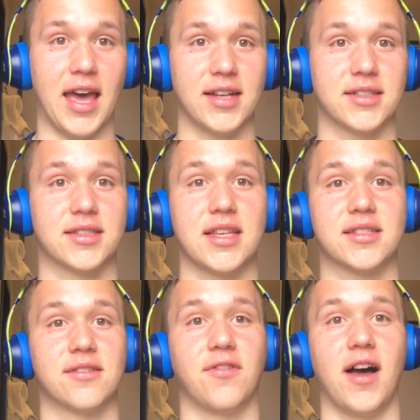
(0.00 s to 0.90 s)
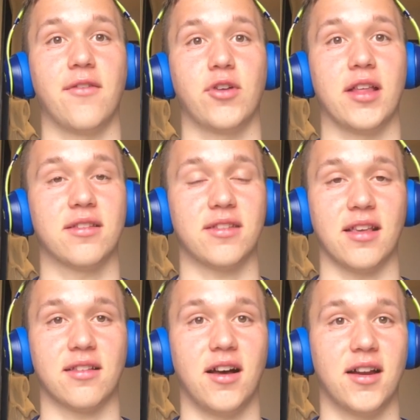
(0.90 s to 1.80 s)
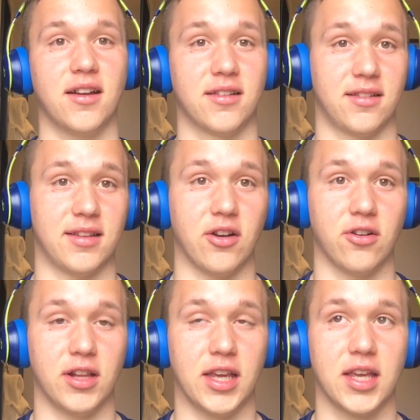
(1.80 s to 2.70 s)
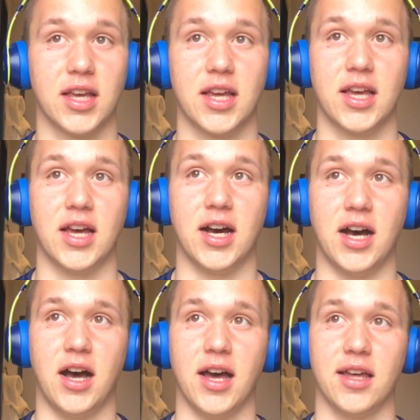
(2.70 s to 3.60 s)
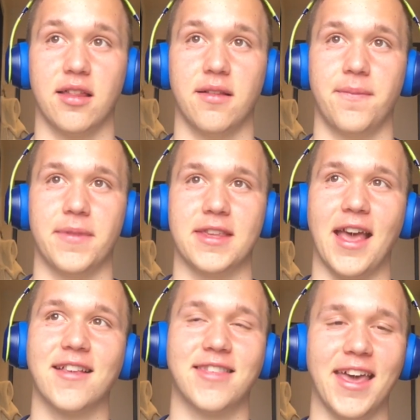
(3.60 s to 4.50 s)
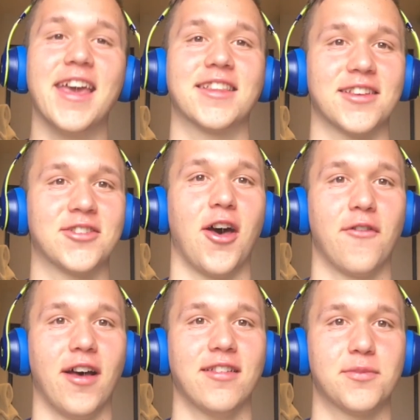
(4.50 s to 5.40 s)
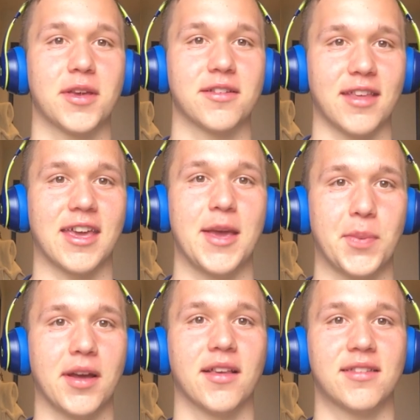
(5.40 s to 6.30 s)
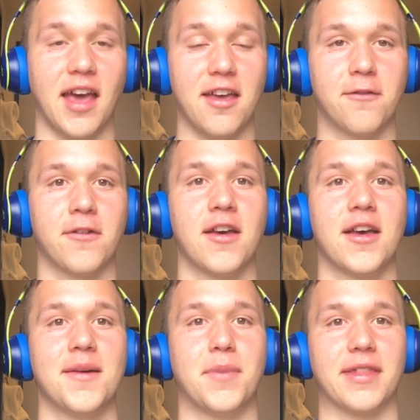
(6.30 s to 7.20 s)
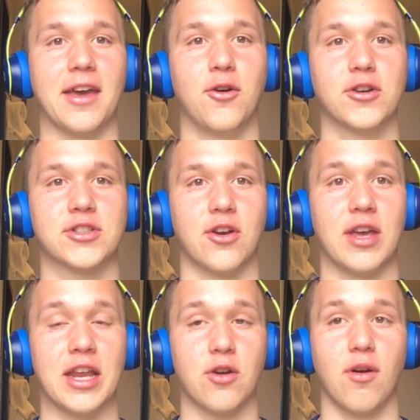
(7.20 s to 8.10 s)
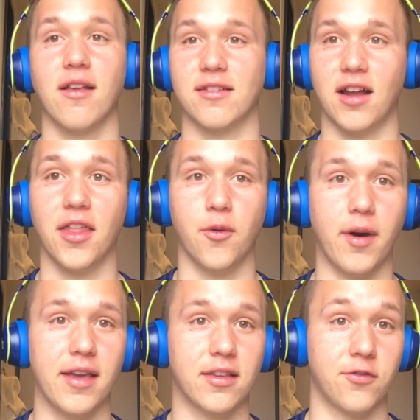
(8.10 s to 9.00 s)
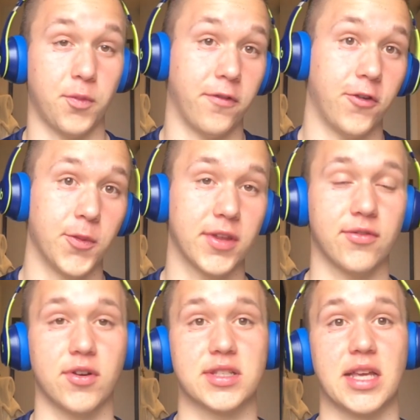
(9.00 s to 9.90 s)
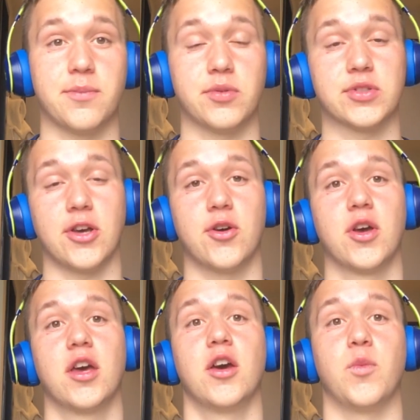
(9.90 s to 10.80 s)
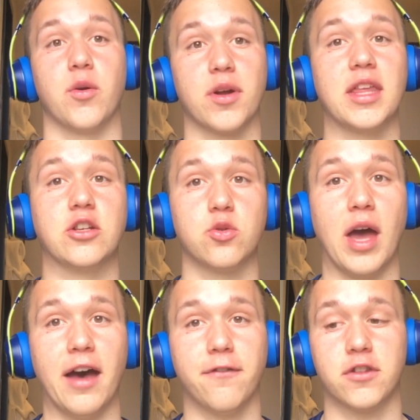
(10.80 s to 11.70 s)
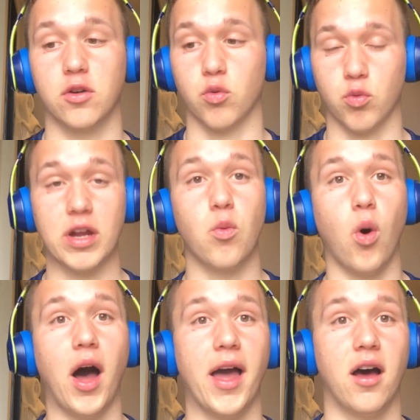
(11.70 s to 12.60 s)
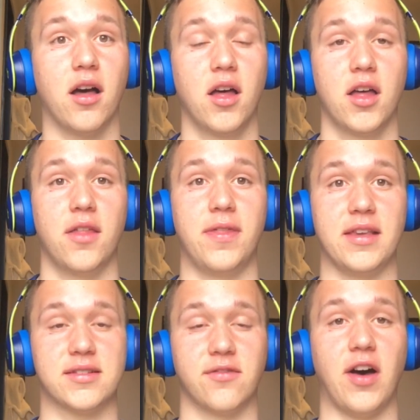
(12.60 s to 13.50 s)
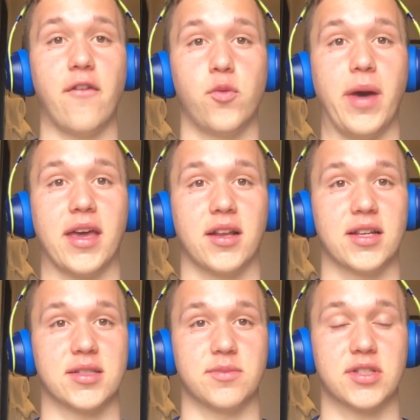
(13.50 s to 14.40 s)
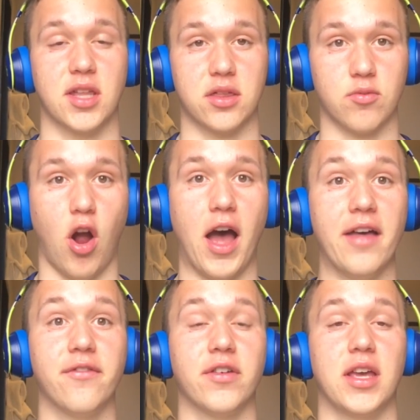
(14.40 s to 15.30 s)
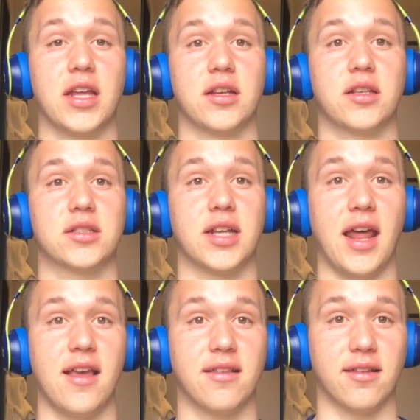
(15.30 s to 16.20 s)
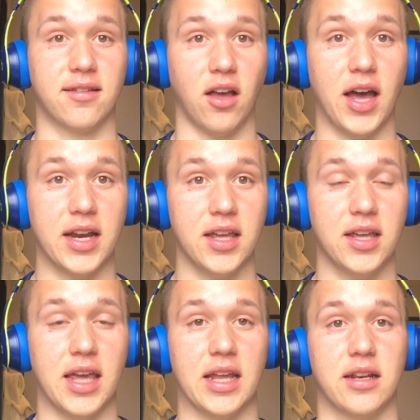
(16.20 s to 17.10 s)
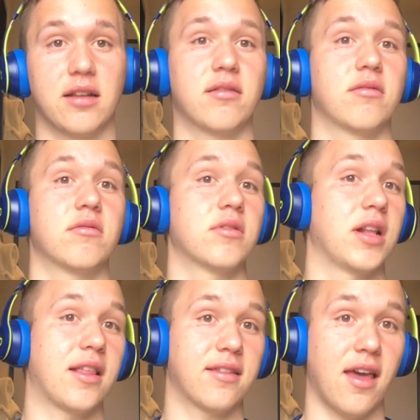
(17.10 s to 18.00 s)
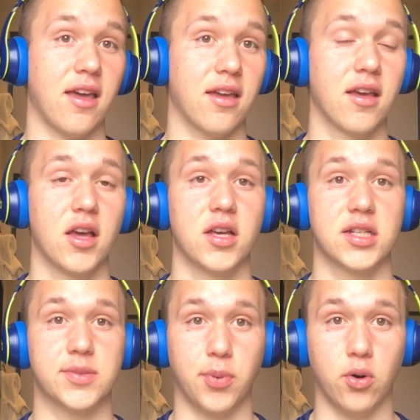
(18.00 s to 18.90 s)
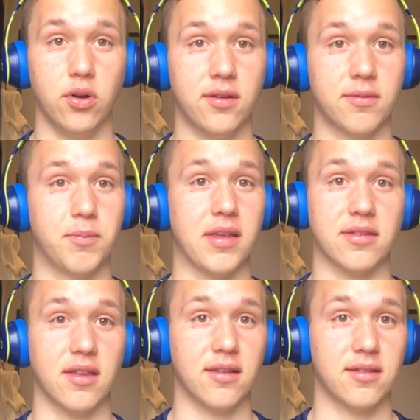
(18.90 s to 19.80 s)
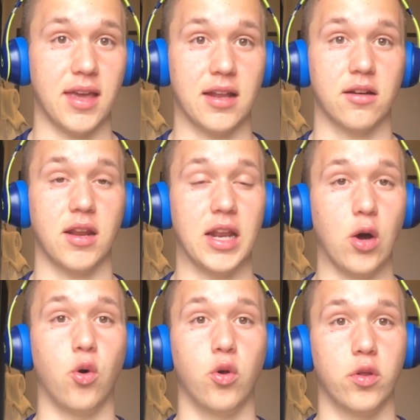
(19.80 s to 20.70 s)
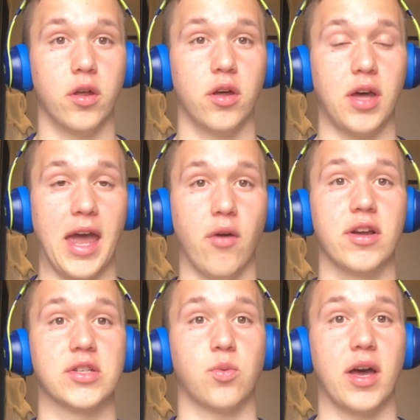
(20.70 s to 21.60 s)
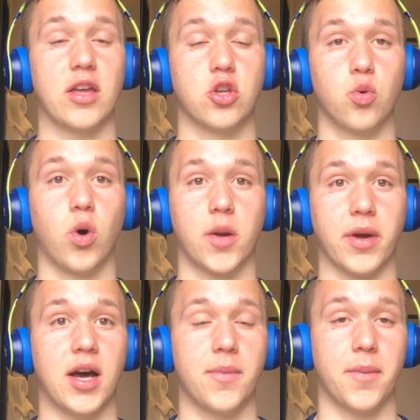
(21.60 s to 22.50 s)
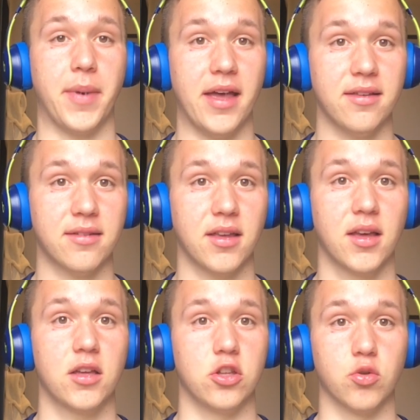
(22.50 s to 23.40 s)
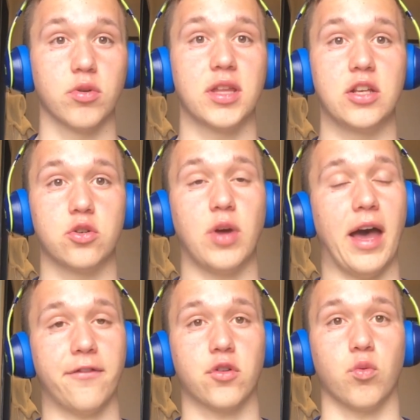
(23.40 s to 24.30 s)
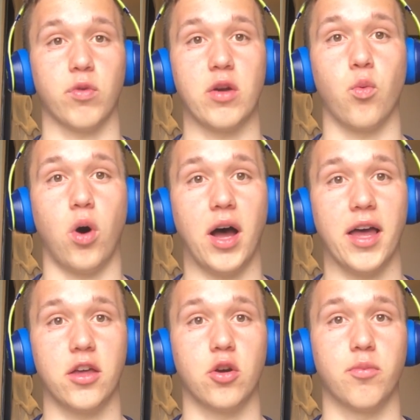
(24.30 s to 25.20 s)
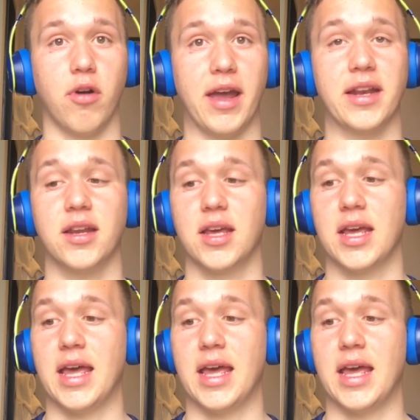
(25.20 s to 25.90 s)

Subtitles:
And these survival instincts aren't necessarily, yes, they're here to serve us because they're keeping us safe, but they also hinder us in other ways for performance, for example. So we really do have to rewire these survival mechanisms to thrive in today's society, in, let's say, sports, business, in all the areas where you want to become the best. You really do have to rewire your brain.